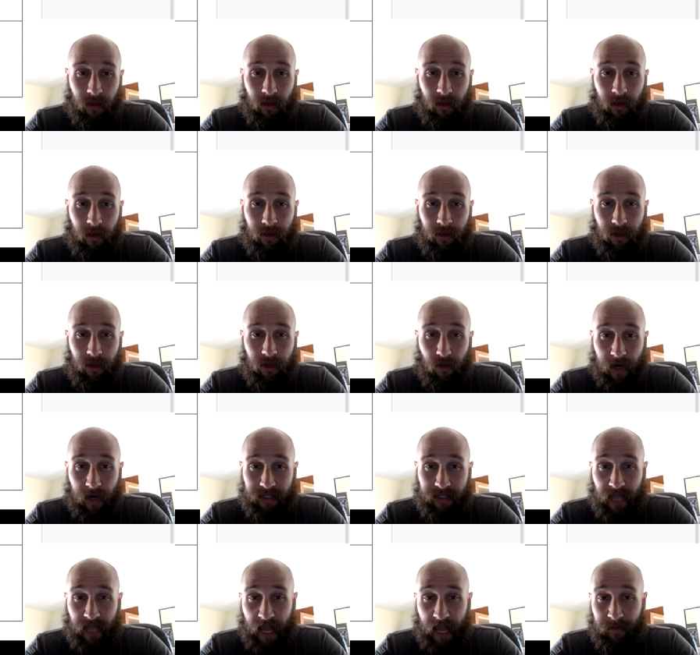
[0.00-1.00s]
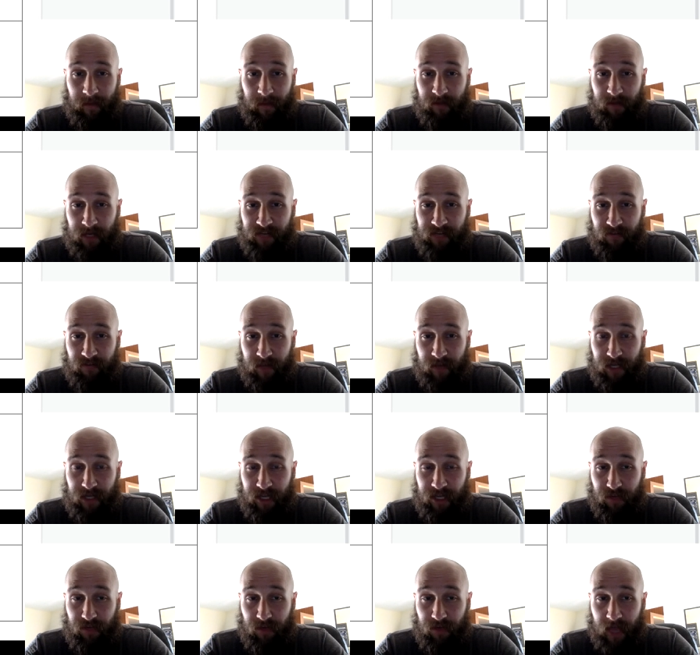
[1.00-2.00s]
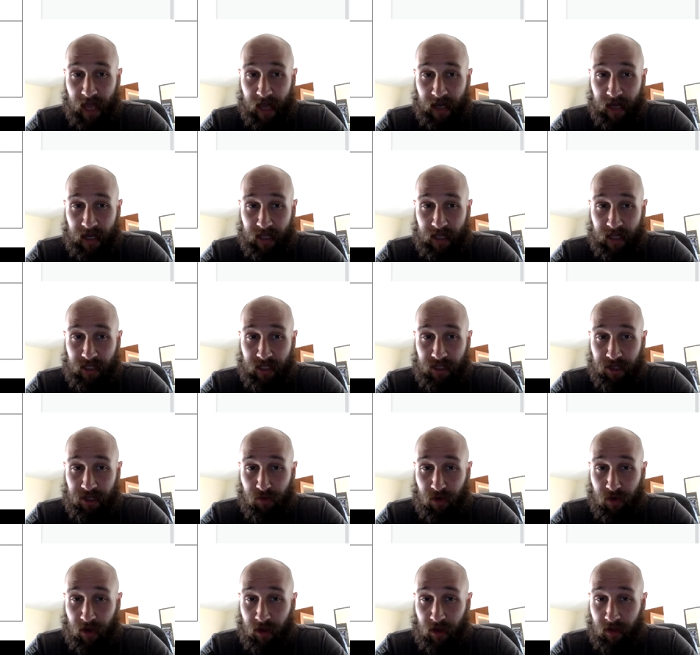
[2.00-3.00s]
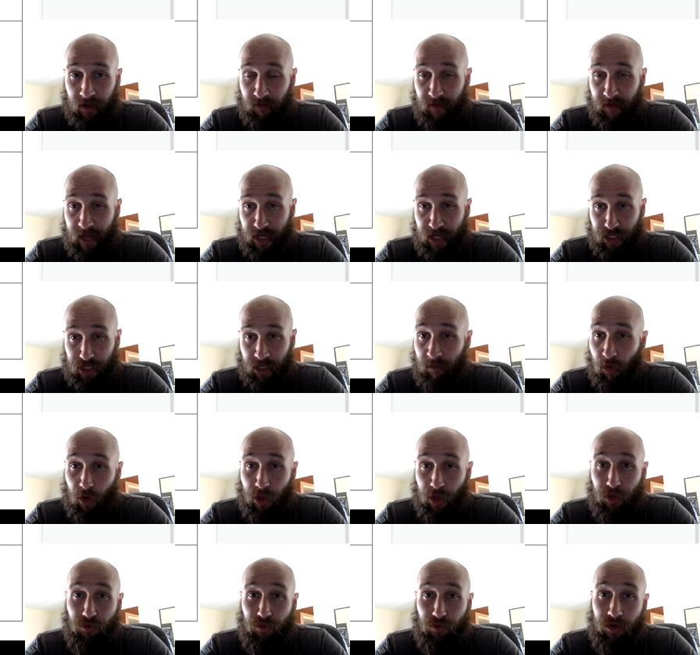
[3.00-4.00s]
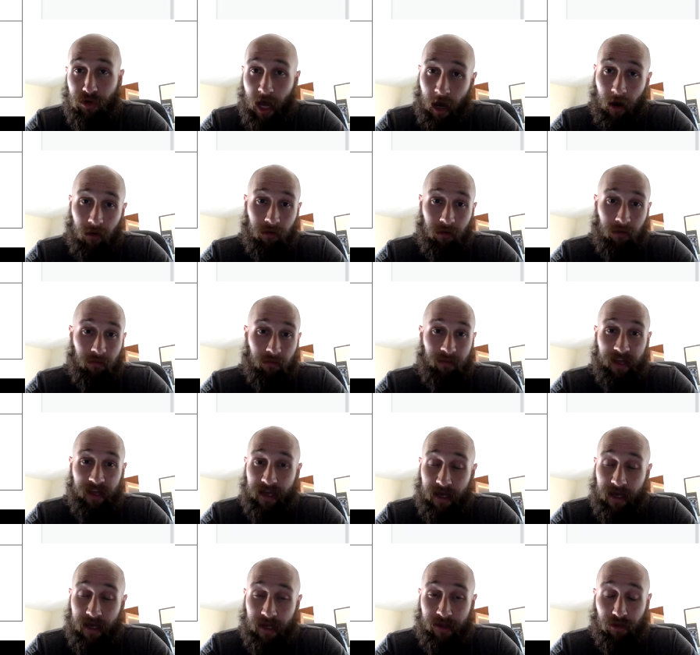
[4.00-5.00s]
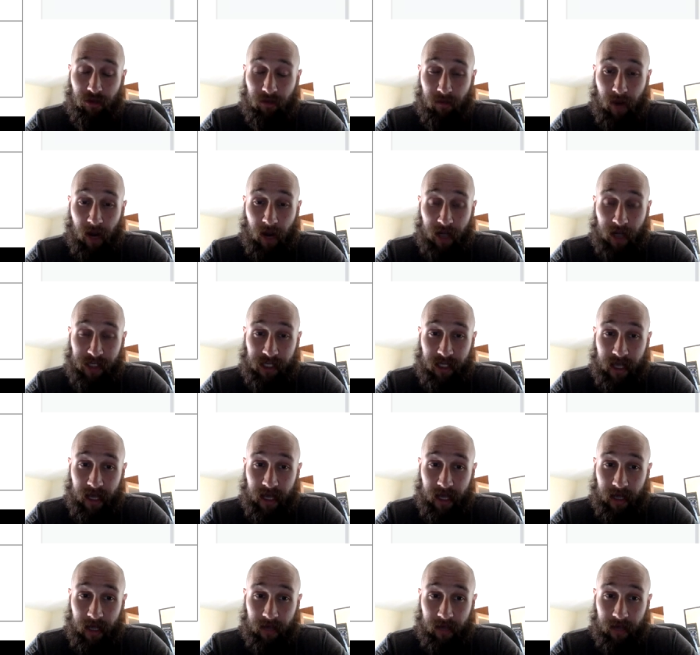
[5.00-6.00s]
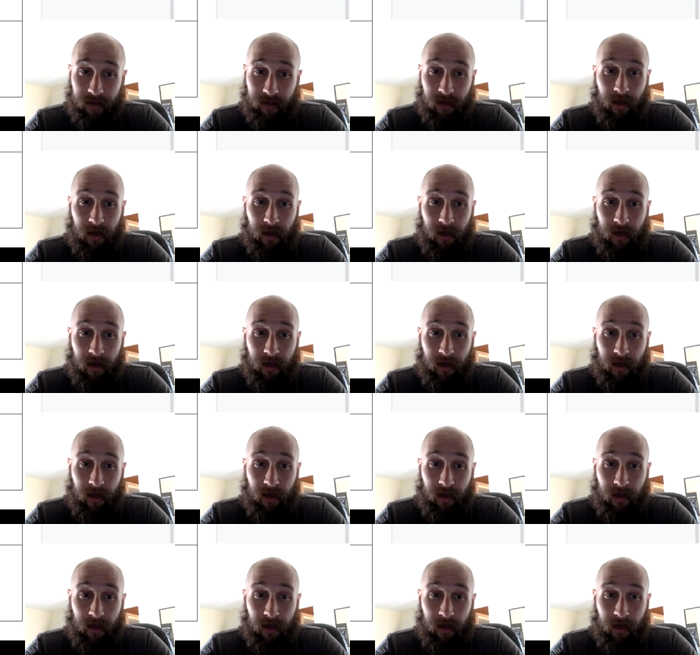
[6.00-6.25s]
So you want to type as much information as you can into this critical information. The more you know, the easier the project is.